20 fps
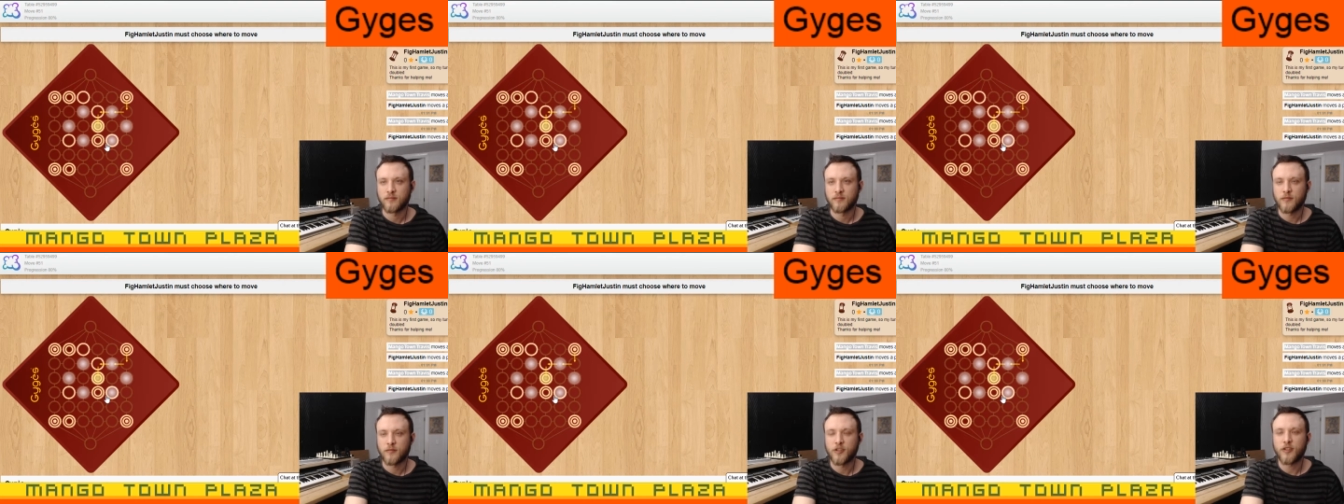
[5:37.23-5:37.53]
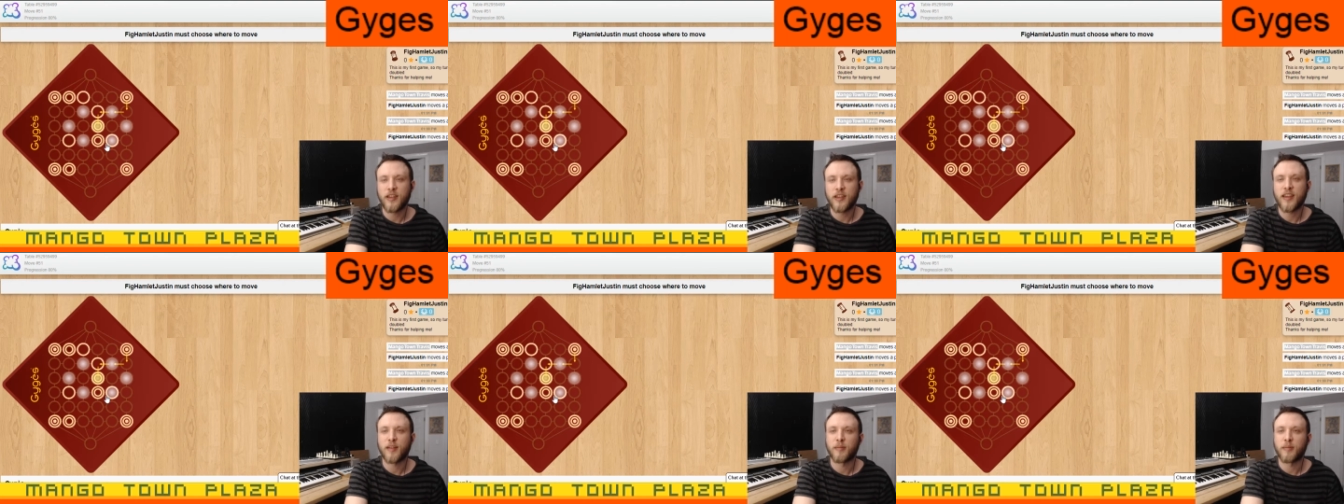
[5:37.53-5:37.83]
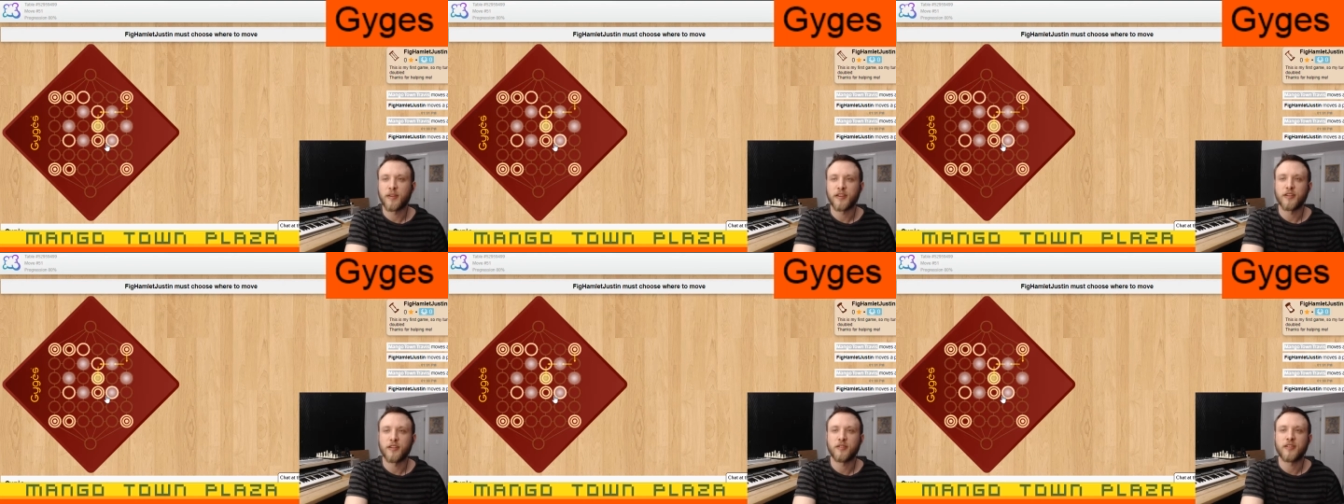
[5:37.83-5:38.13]
You can,
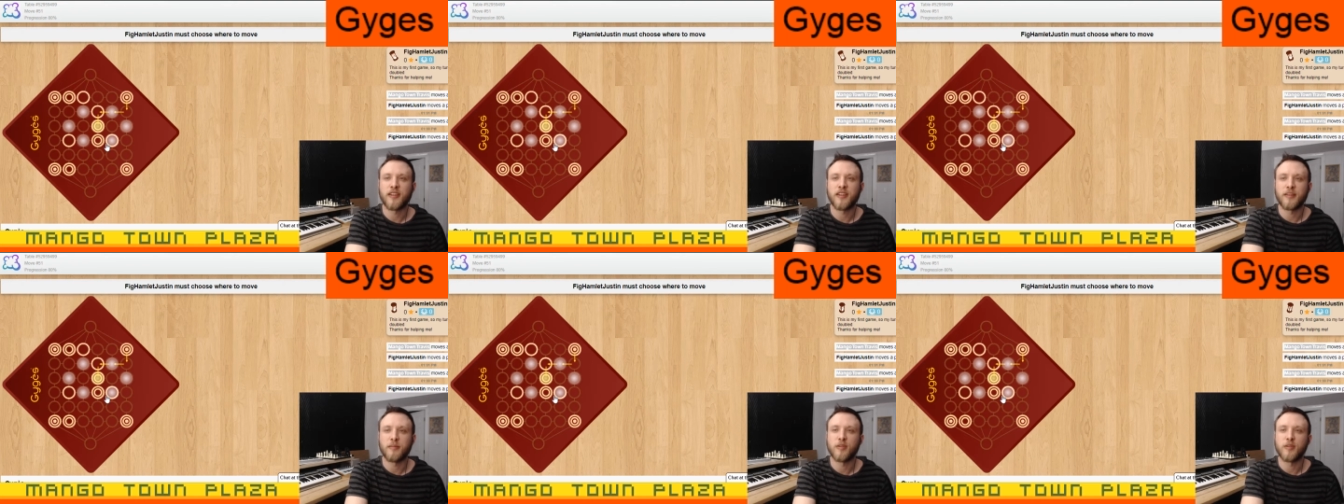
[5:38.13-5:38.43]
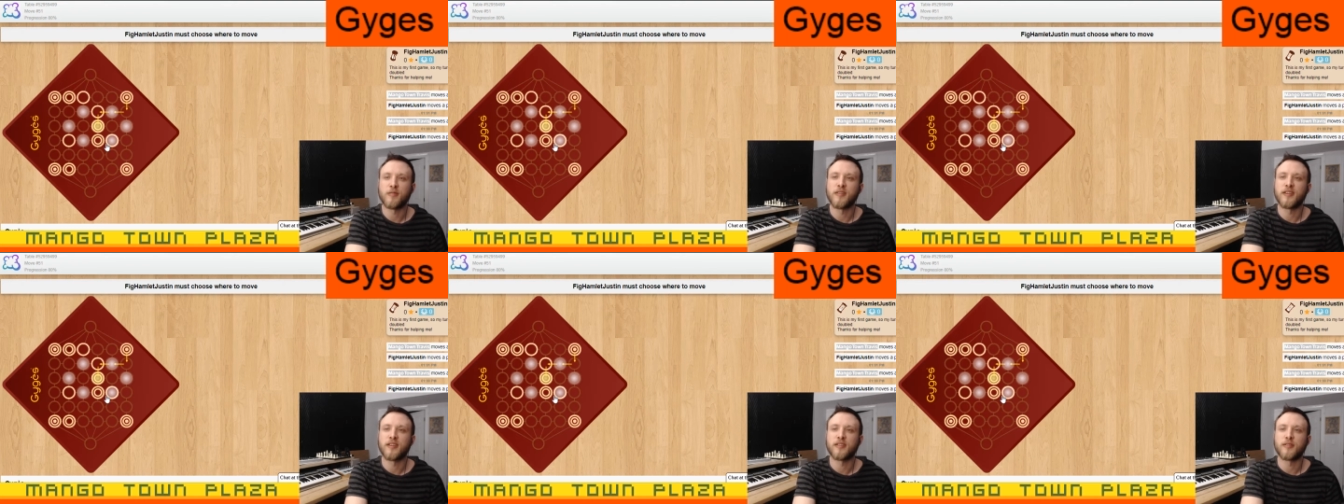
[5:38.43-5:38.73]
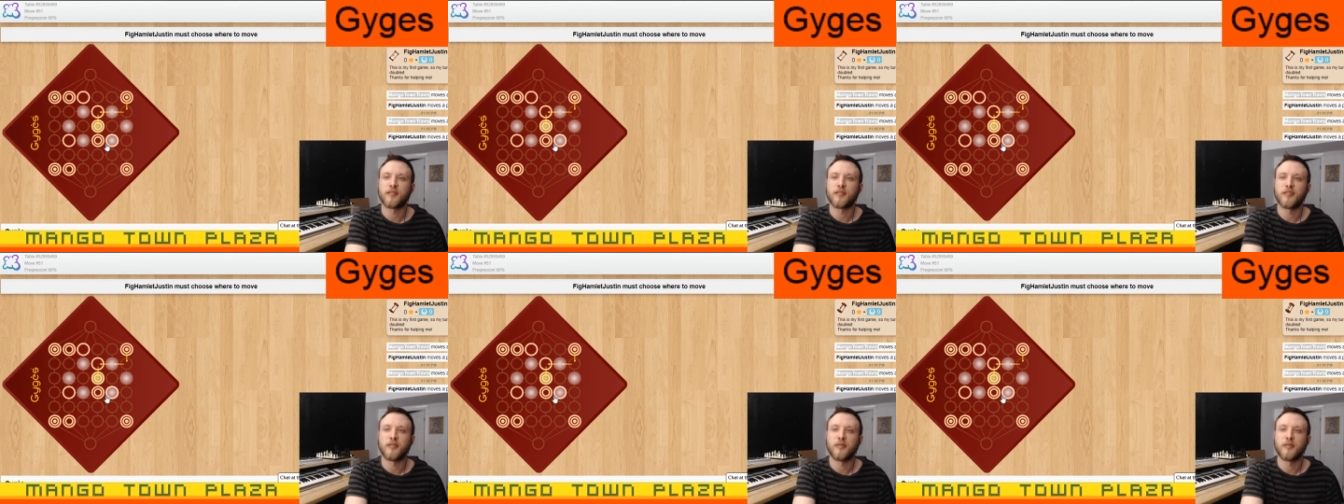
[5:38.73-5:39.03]
but you'd keep moving,
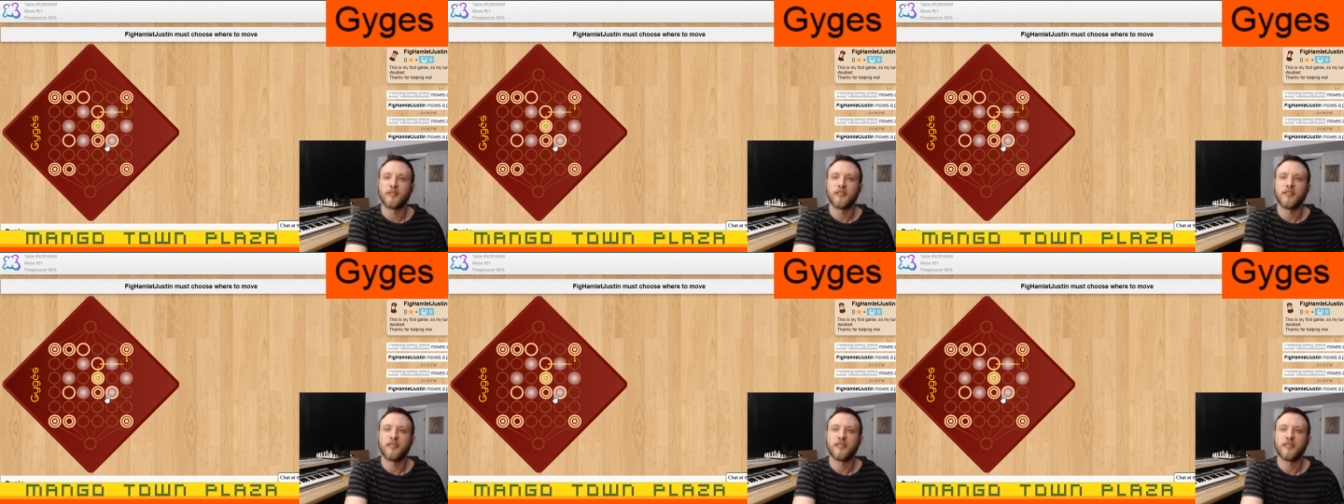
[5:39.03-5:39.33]
or you would.